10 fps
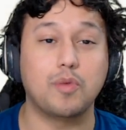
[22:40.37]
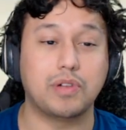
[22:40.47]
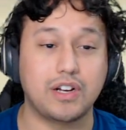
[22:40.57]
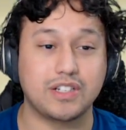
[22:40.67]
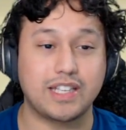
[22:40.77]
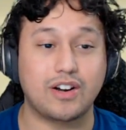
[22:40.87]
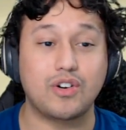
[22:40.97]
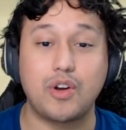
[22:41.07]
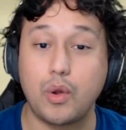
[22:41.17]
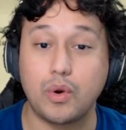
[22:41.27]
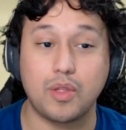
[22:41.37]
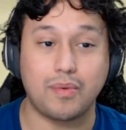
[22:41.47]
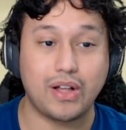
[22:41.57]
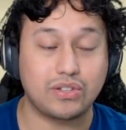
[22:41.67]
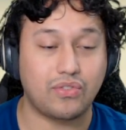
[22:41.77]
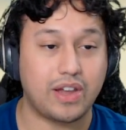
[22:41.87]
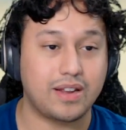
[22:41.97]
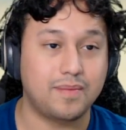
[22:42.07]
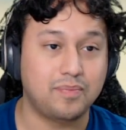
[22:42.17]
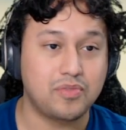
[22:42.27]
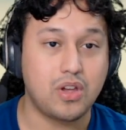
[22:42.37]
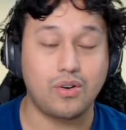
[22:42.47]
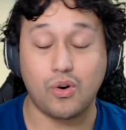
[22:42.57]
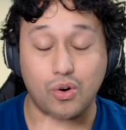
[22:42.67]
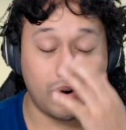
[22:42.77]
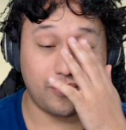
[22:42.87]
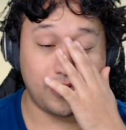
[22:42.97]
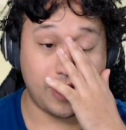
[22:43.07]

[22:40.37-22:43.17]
players that are new to the boss fight, or if you're